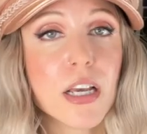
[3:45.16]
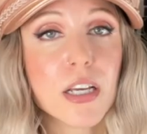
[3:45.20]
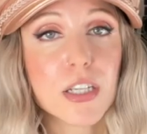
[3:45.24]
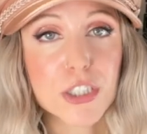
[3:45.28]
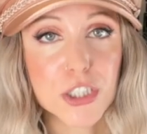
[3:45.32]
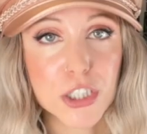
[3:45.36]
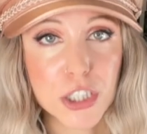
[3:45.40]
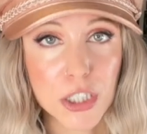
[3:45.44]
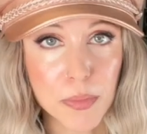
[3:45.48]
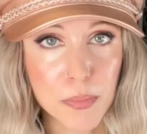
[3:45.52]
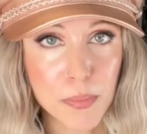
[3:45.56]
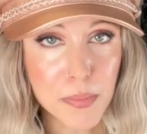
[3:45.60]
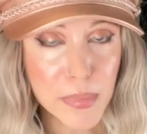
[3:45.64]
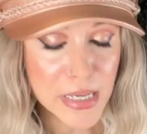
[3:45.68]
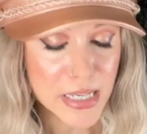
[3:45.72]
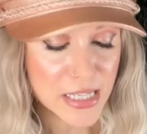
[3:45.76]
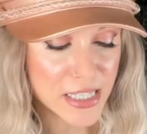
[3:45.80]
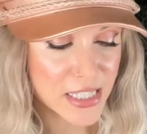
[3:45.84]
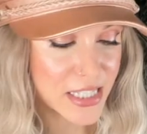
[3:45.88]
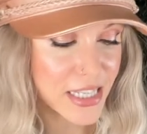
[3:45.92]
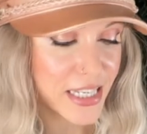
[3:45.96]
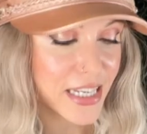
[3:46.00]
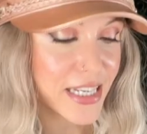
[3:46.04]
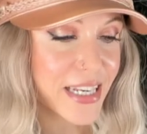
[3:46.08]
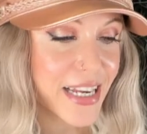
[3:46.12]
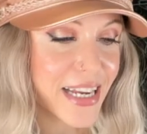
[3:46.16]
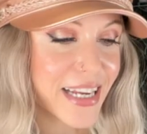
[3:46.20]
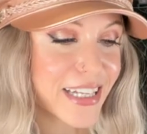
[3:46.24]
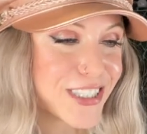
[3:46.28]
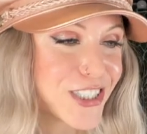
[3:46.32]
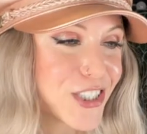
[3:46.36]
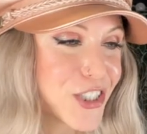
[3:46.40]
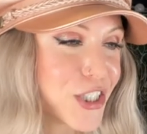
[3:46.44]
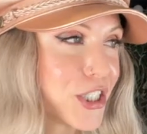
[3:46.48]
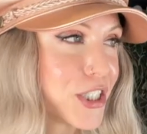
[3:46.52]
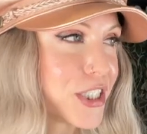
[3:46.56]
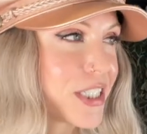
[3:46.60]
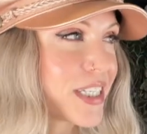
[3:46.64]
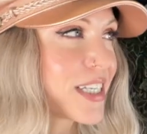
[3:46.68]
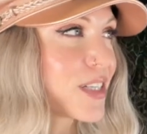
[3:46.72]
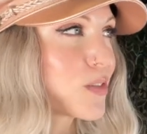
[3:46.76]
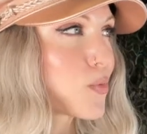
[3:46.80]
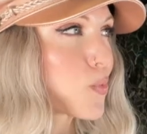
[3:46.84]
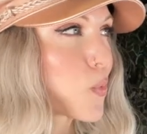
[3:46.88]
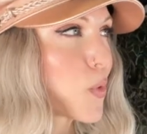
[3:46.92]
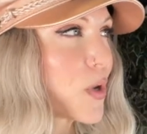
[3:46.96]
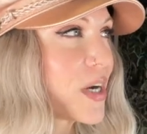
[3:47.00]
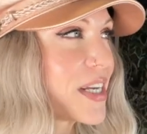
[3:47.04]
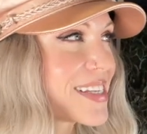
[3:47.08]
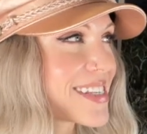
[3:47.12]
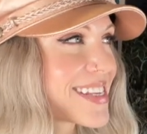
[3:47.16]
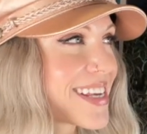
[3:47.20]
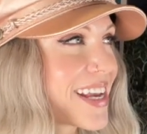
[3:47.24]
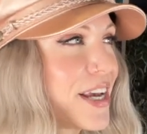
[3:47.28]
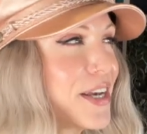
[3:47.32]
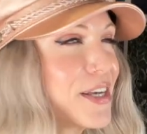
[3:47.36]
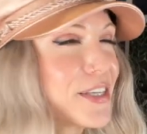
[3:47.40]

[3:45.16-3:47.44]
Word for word: she missed it, and she did what